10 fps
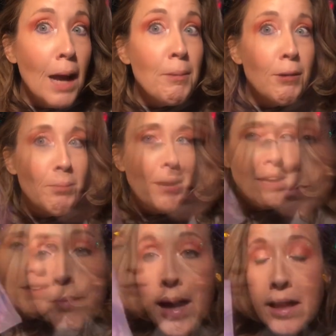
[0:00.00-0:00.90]
I'll be right
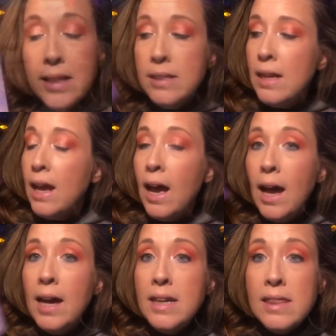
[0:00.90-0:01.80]
back. Palette.
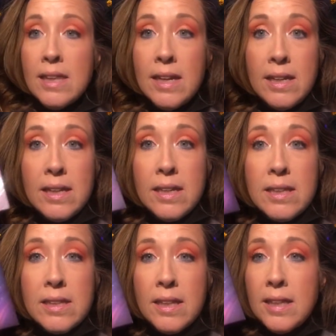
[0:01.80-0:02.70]
I think
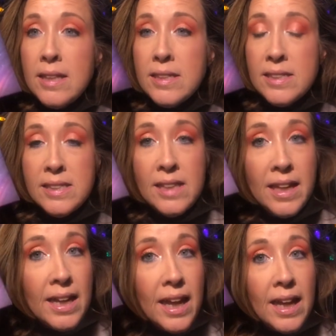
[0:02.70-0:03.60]
this is
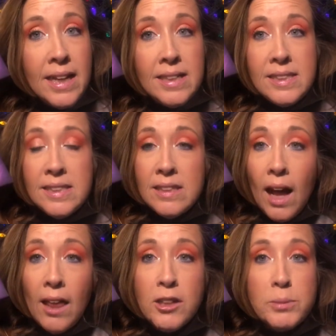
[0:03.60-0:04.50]
like
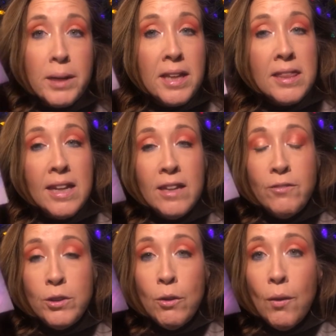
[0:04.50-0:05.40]
$18, but I think
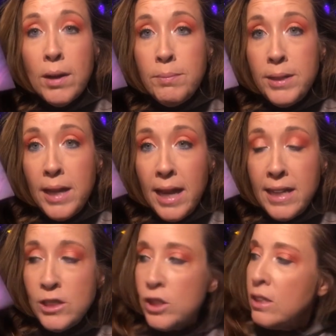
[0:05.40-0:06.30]
if you go on
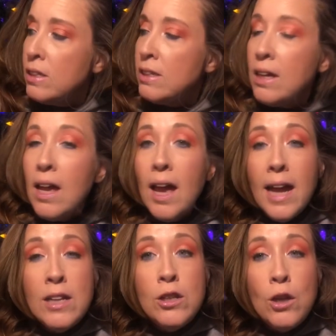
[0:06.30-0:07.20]
BH,
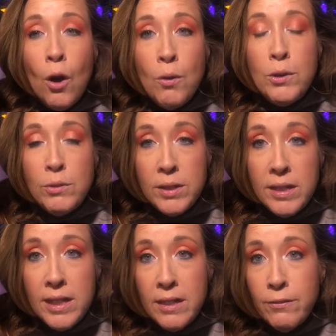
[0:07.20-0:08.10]
I know you
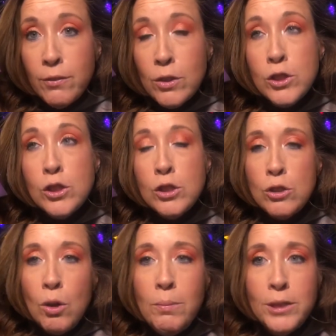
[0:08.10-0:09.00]
can get it for
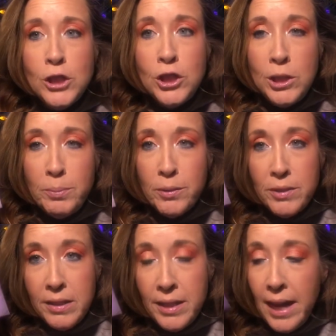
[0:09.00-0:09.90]
so much cheaper
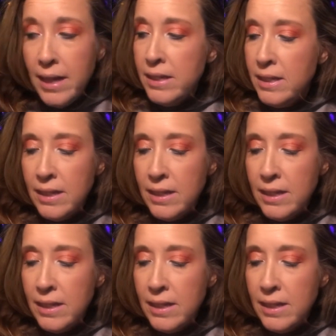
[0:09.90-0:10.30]
than that.